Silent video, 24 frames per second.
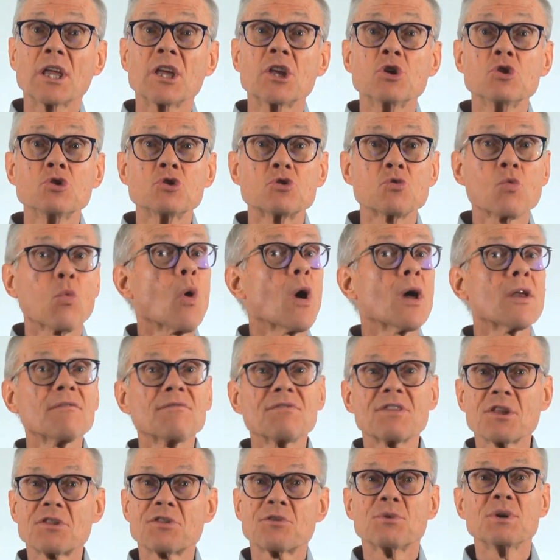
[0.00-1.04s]
he use one of
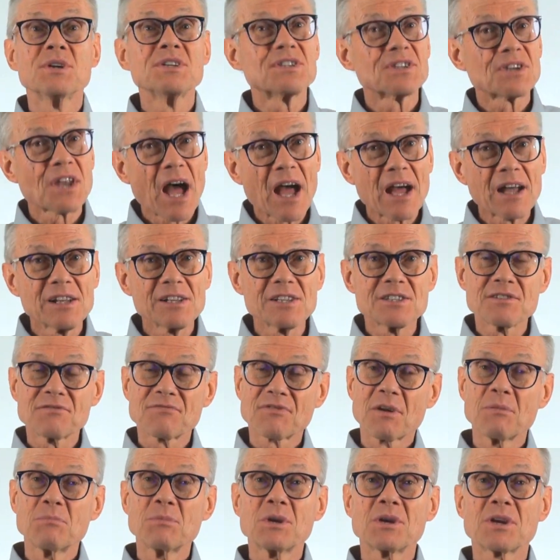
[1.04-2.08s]
the three styles of
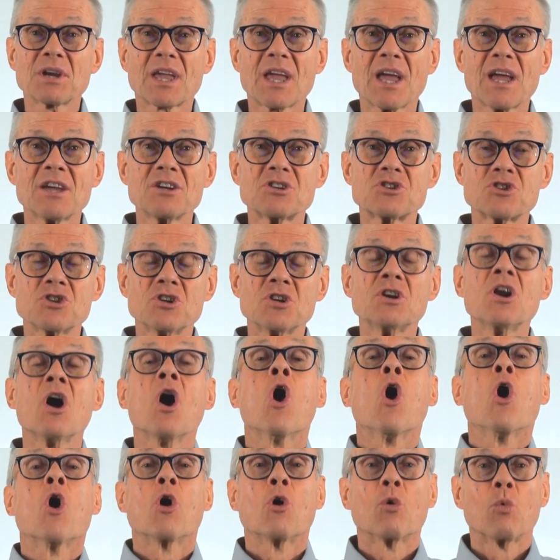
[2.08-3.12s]
communication,
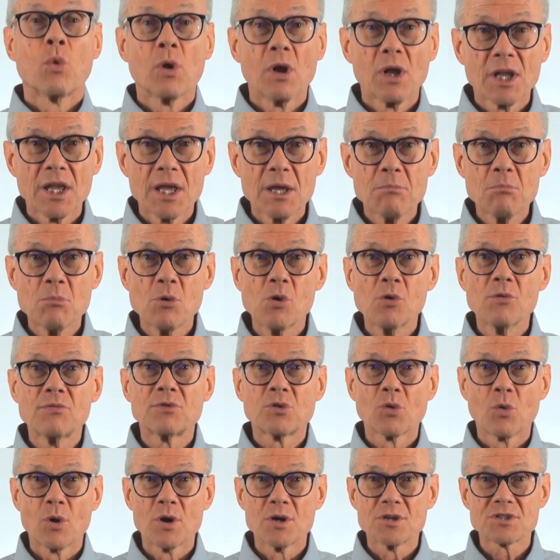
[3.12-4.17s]
or will he move
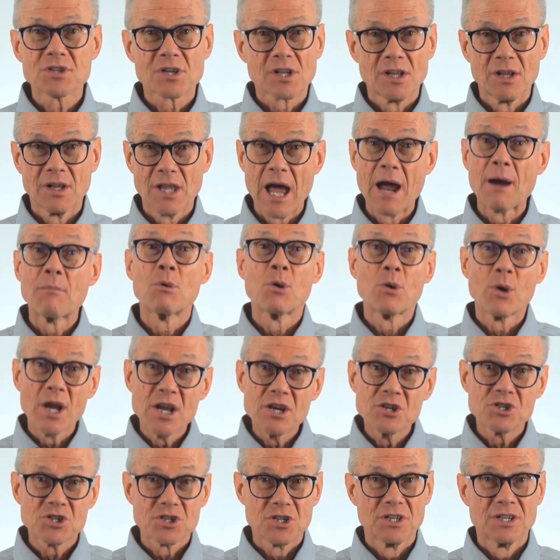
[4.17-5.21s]
towards
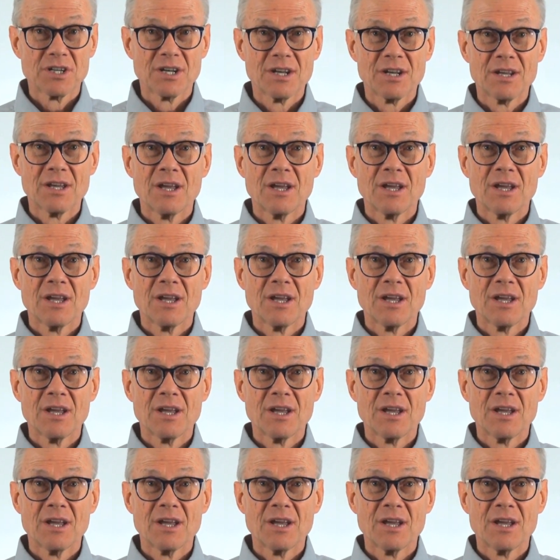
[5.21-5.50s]
collaboration?